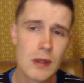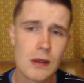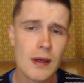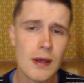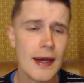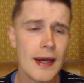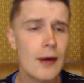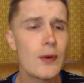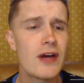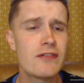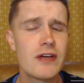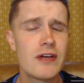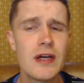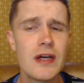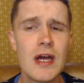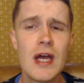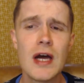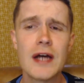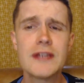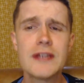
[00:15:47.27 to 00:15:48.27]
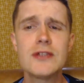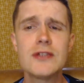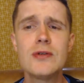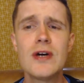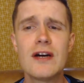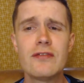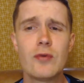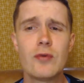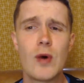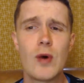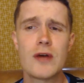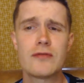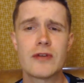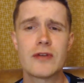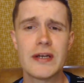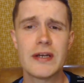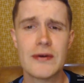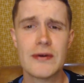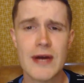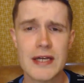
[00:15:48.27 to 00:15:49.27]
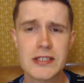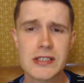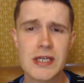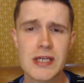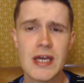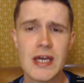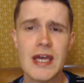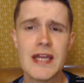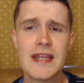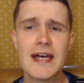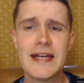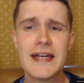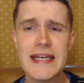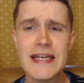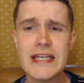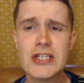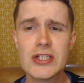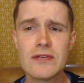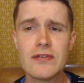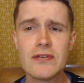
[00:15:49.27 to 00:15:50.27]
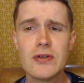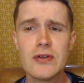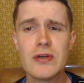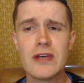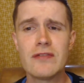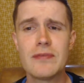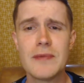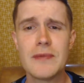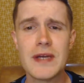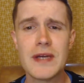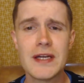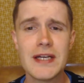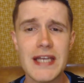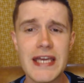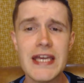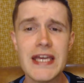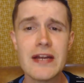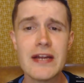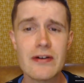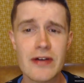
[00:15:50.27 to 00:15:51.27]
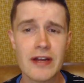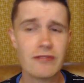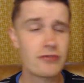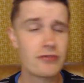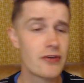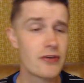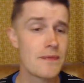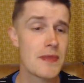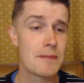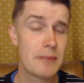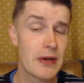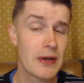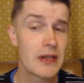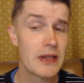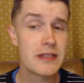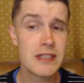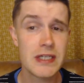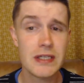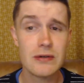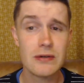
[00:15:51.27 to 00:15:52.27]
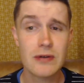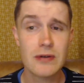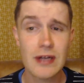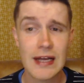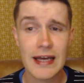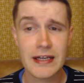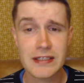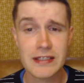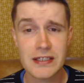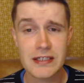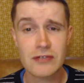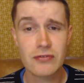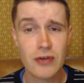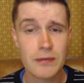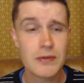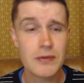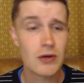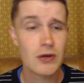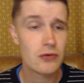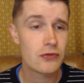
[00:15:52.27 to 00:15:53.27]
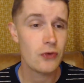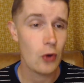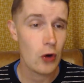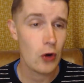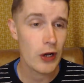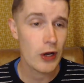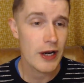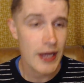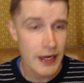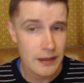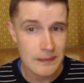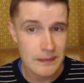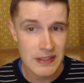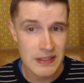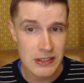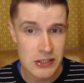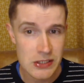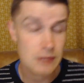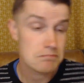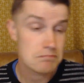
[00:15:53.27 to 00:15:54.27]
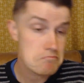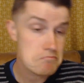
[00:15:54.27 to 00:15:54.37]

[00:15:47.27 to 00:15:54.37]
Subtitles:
However, I do have one request, that each of you give me an earring from the plunder you collected from your fallen enemies.